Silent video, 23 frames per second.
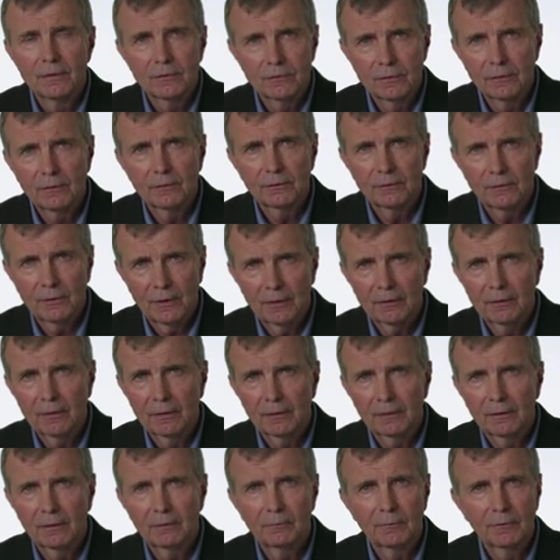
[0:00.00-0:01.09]
still
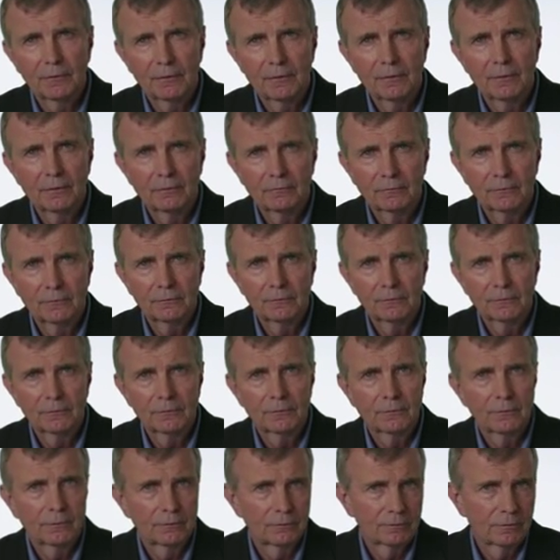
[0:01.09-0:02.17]
technically within the
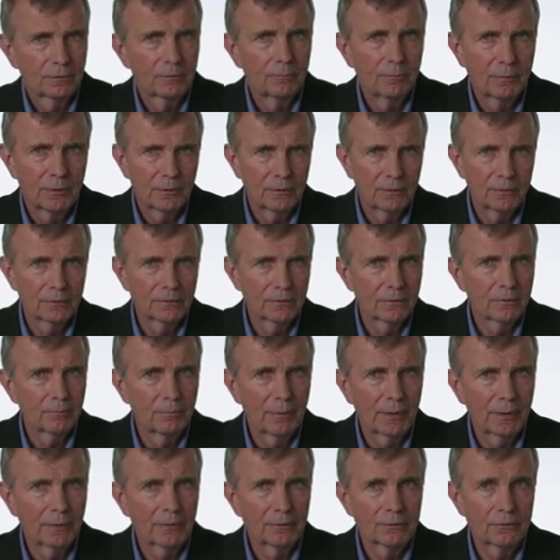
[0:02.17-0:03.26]
rules, to throw balls
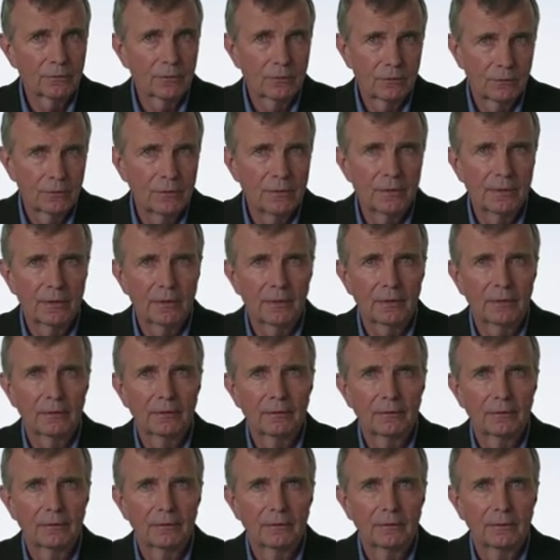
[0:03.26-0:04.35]
that batters couldn't hit.